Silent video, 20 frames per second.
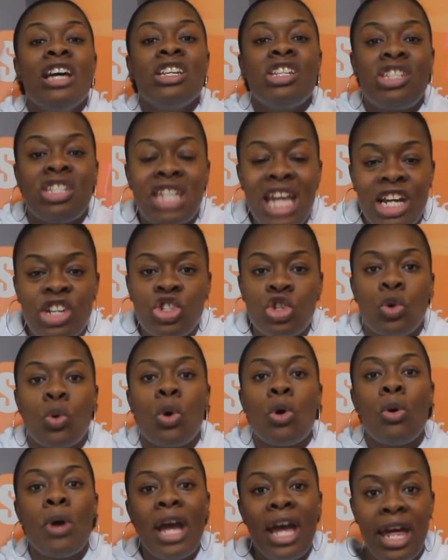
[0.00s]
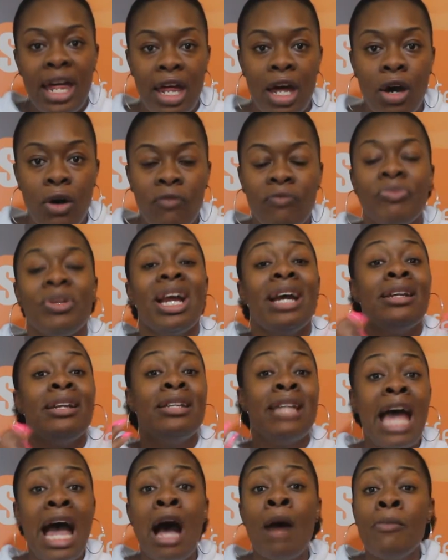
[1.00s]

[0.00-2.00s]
sexual health now